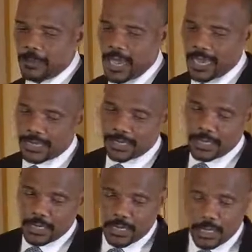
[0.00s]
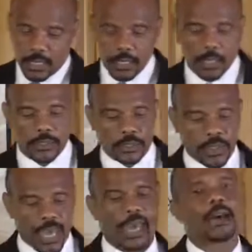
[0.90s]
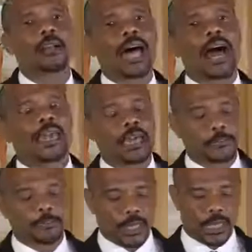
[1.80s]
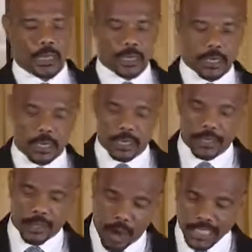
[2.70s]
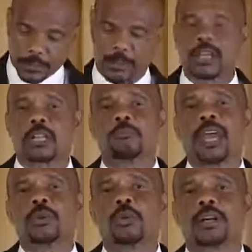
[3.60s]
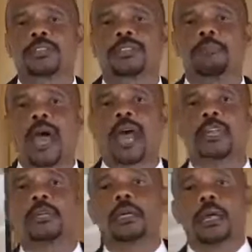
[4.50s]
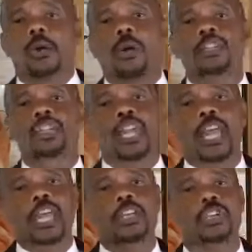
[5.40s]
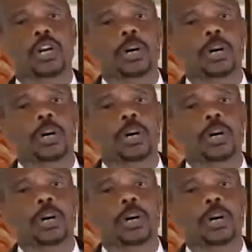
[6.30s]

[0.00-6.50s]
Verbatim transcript: And uh, there, lying in, in, in the hospital bed, was the man who had changed her